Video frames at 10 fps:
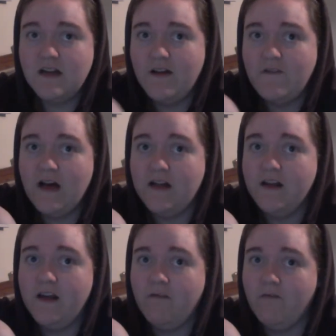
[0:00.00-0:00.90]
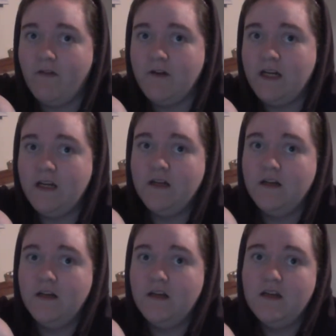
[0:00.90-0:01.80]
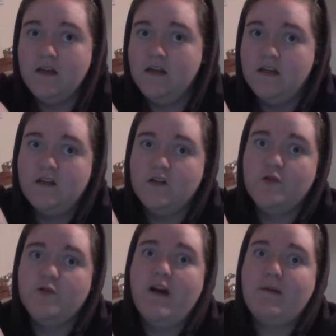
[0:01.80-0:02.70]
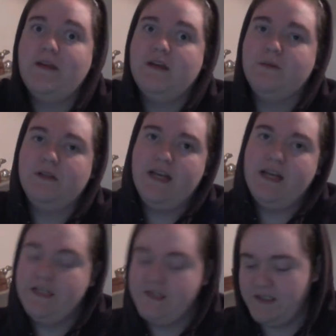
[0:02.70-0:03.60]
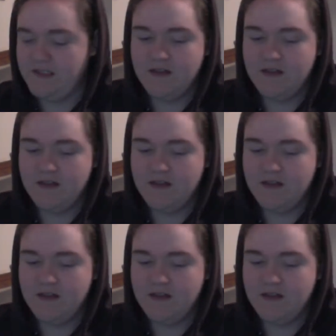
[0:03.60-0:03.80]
I've had a very crappy couple of days.